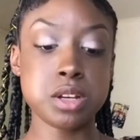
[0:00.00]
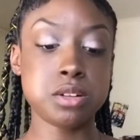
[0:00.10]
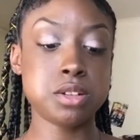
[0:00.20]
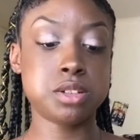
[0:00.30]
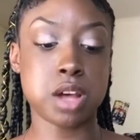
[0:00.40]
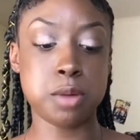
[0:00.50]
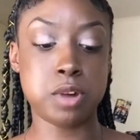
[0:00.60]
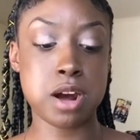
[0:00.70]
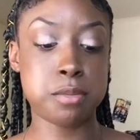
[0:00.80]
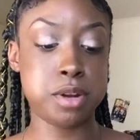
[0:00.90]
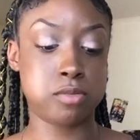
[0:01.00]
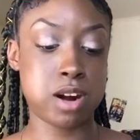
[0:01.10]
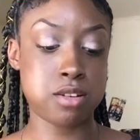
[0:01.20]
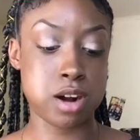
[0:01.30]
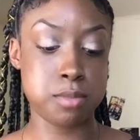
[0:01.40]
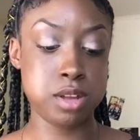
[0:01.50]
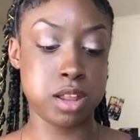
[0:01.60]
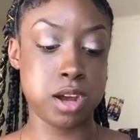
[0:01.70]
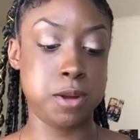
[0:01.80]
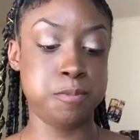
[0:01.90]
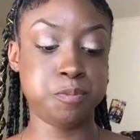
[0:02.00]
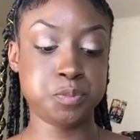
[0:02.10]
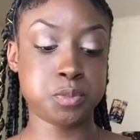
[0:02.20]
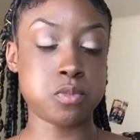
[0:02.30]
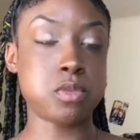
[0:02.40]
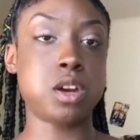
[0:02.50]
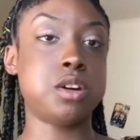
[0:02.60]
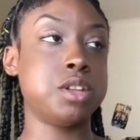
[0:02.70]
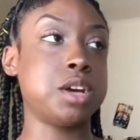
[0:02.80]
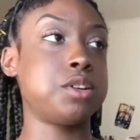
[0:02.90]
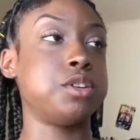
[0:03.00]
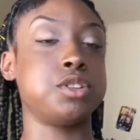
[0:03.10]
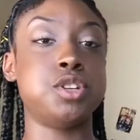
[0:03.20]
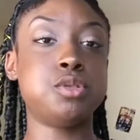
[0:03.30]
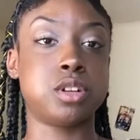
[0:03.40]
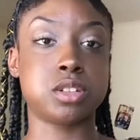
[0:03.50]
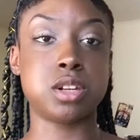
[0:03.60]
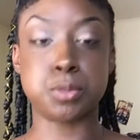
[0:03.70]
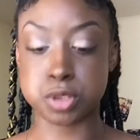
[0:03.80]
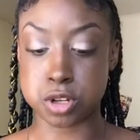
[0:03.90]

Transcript: Cause like when I would be around her, I'd be like, "Oh, that girl cute or something."